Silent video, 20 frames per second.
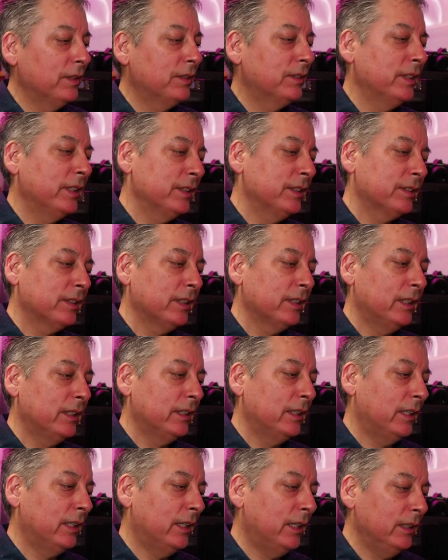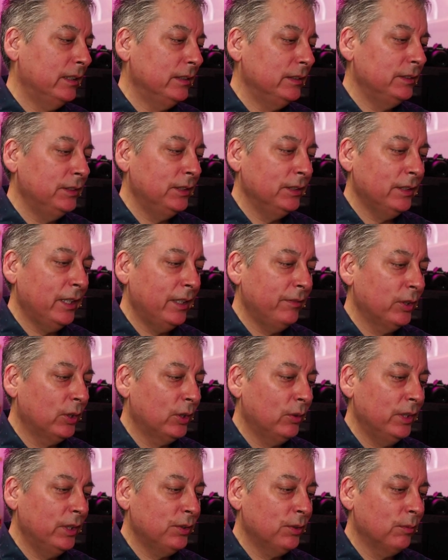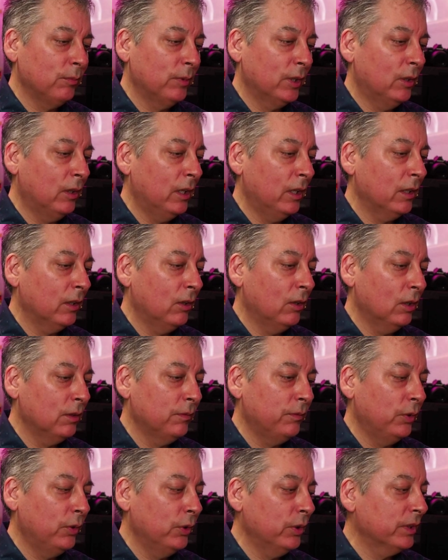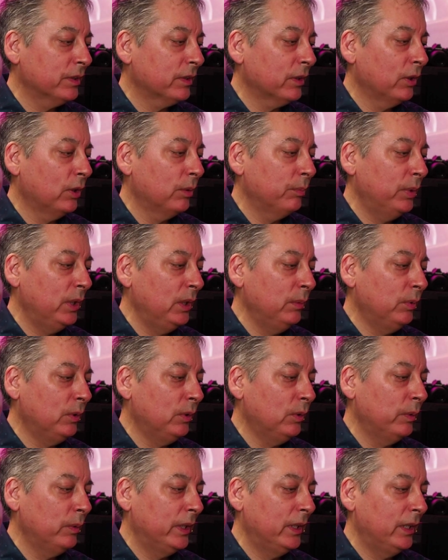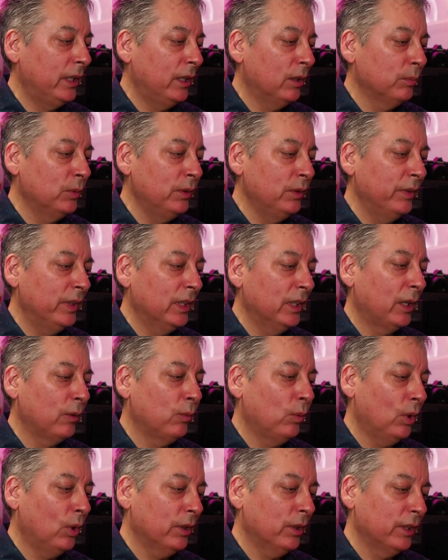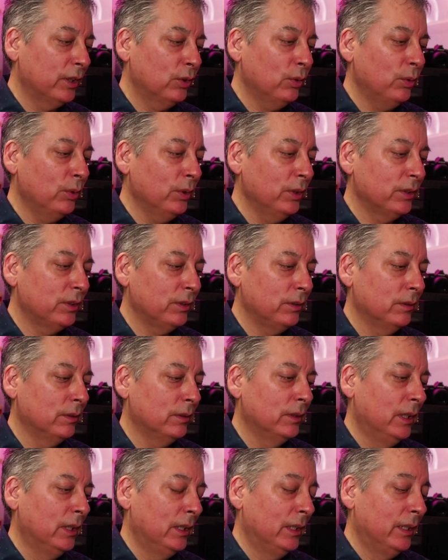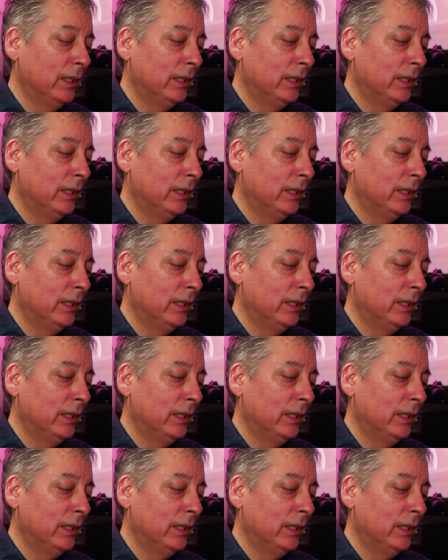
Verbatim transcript: It says, uh, just have a question regarding autofocusing on people when they are moving, like walking towards you.